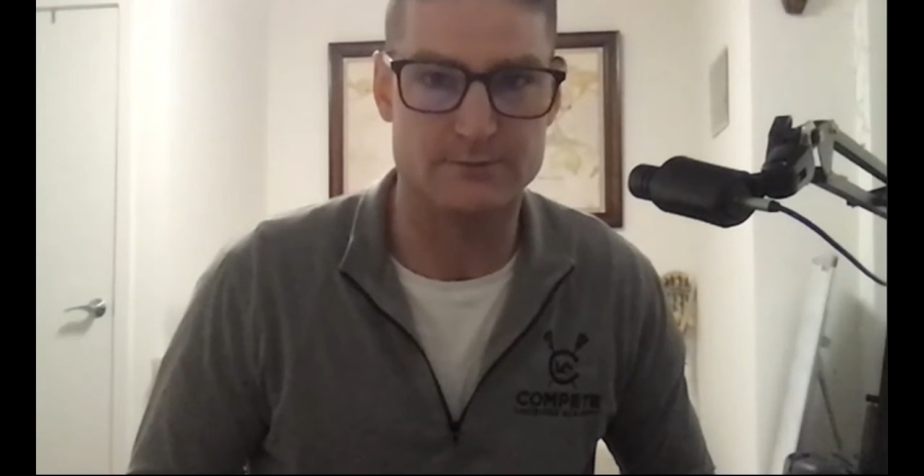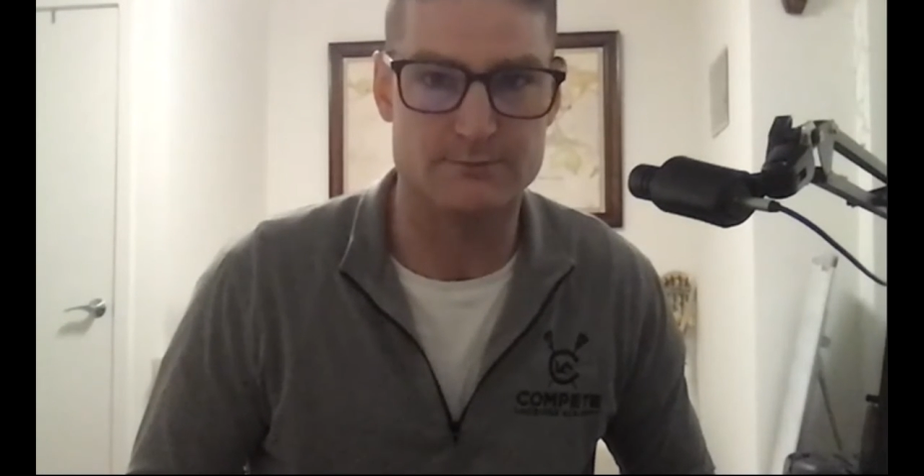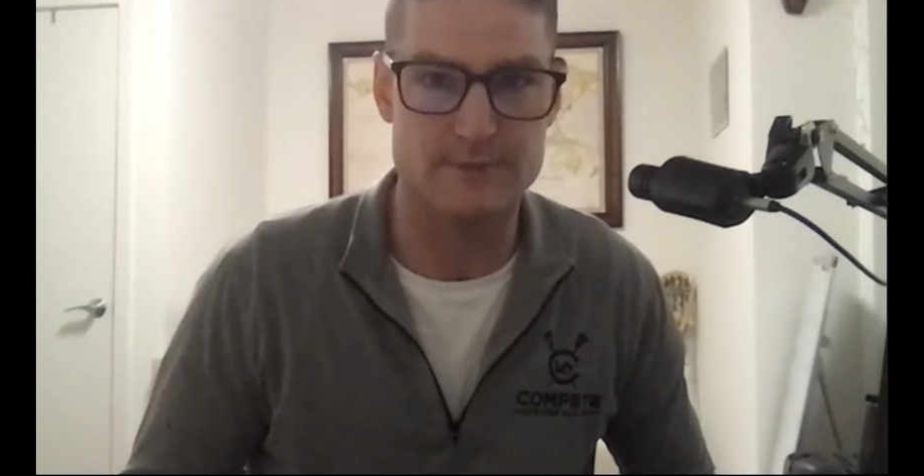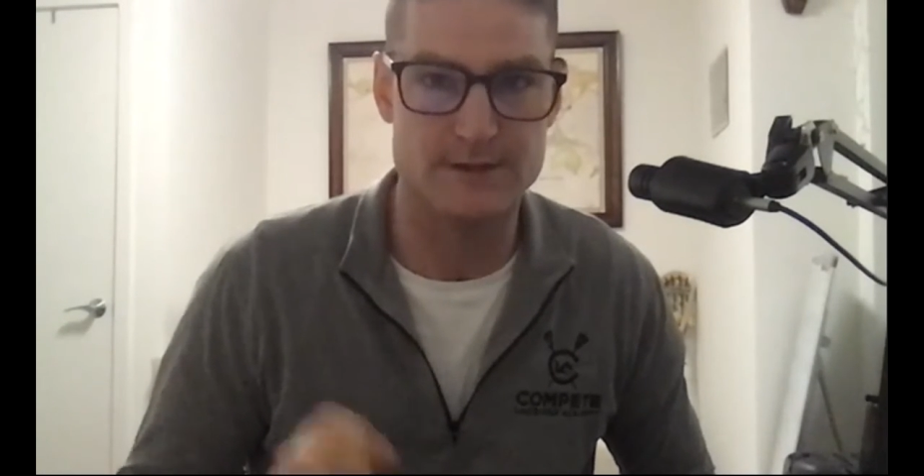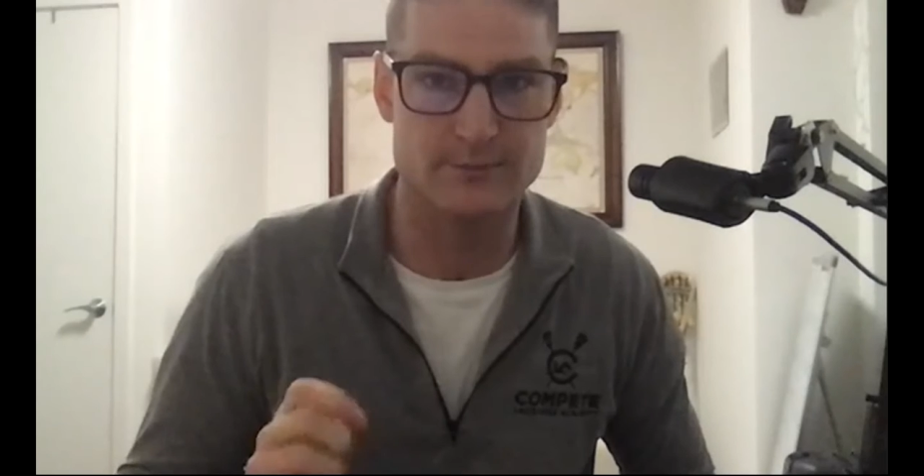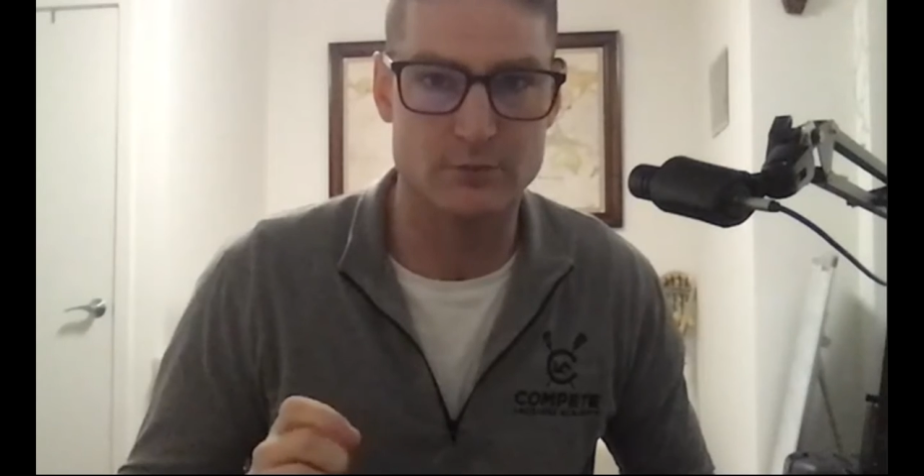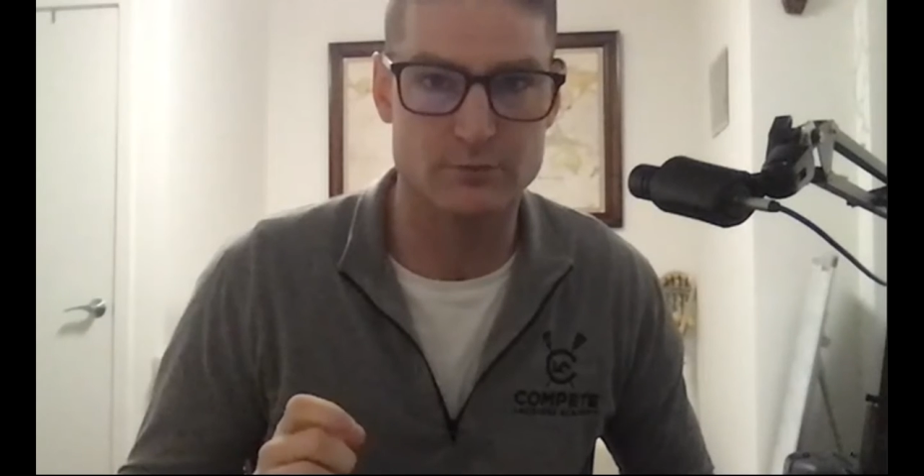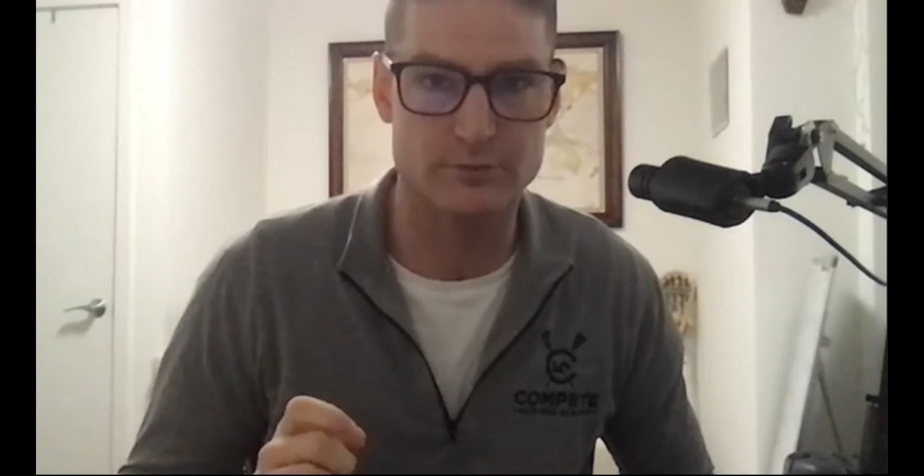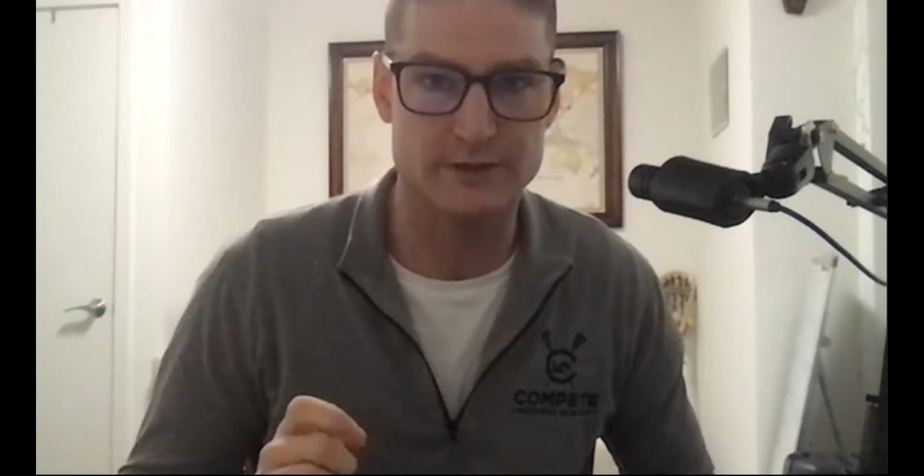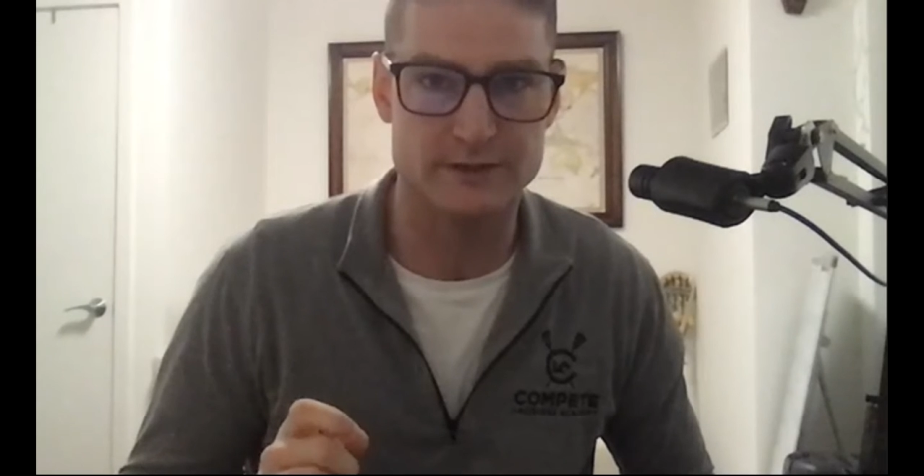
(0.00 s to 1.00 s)
Minimal
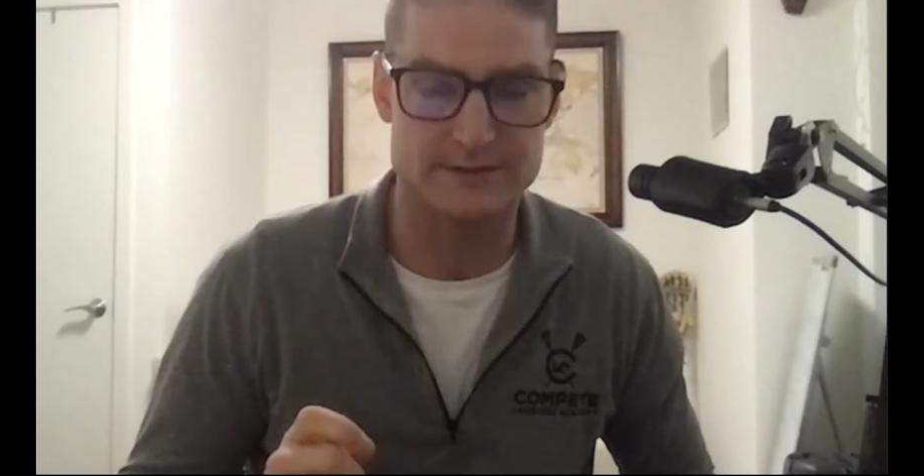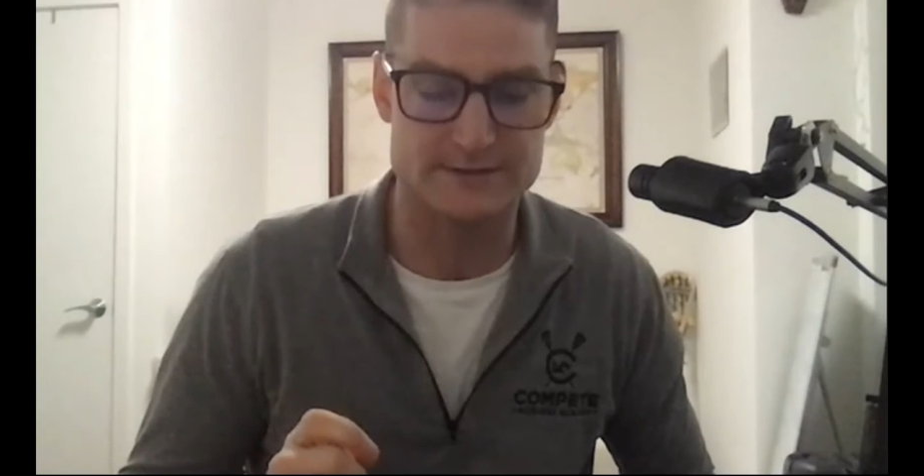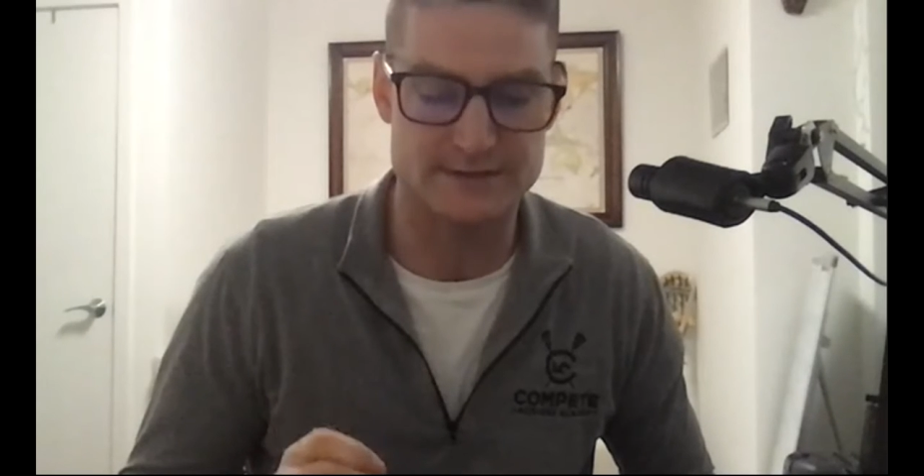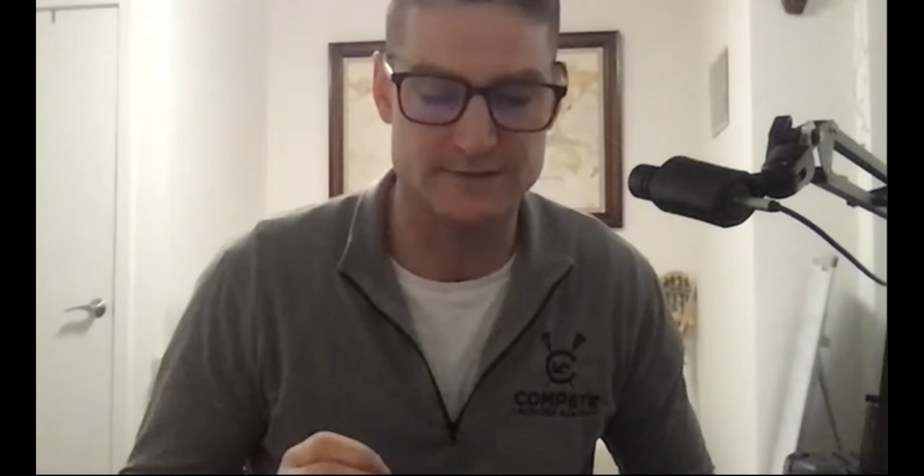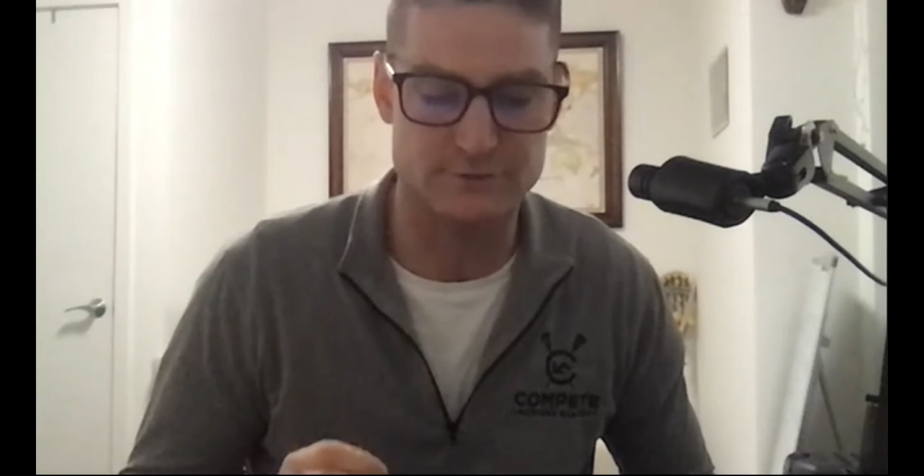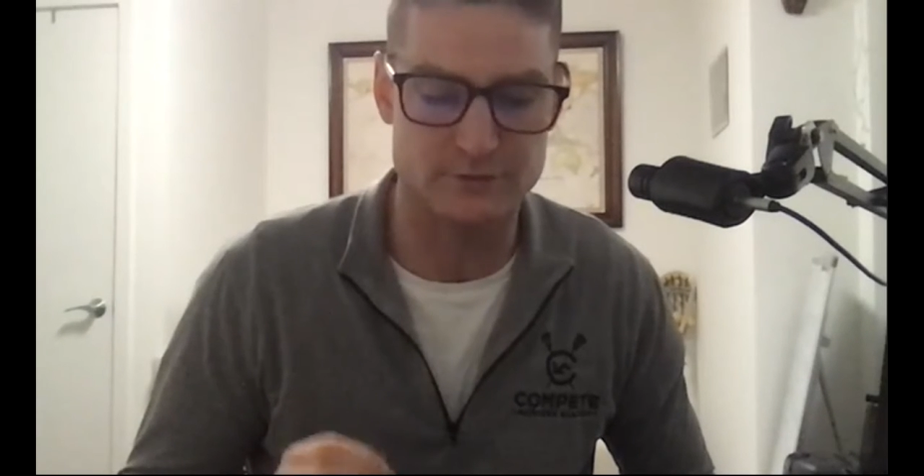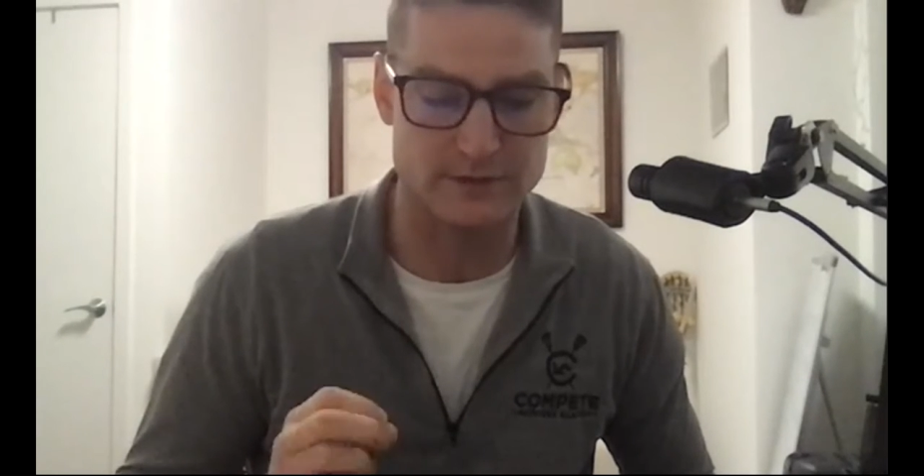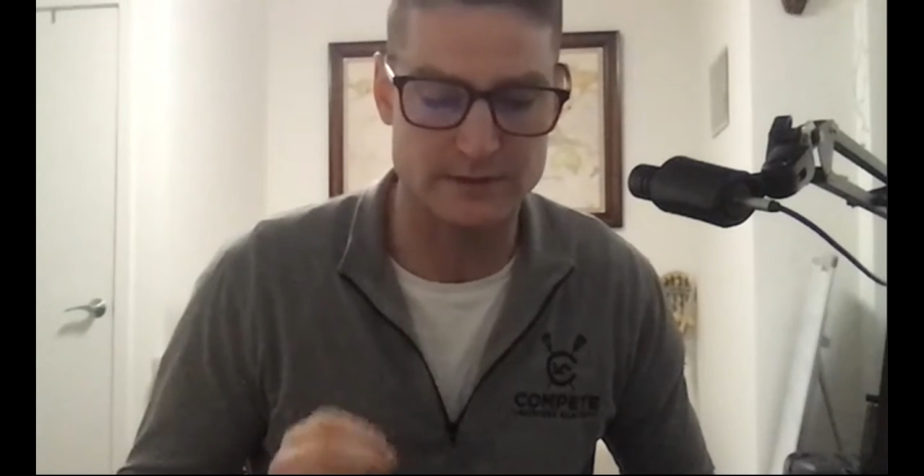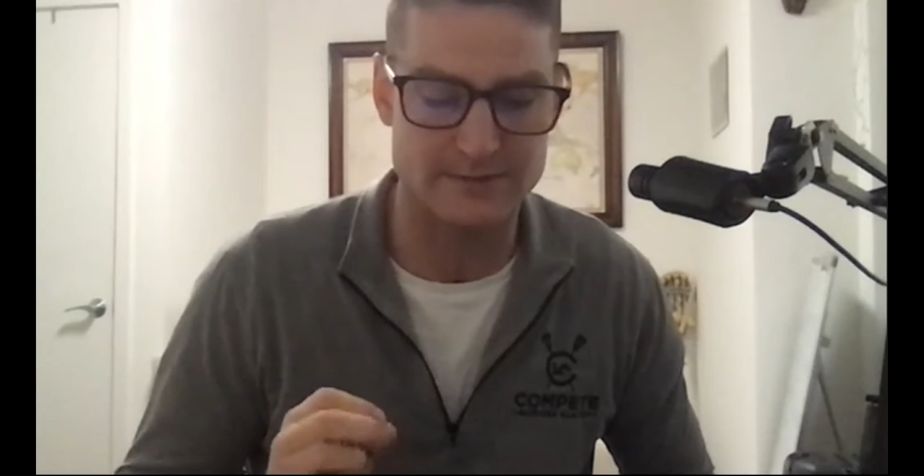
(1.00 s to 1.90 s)
breathing. See if you can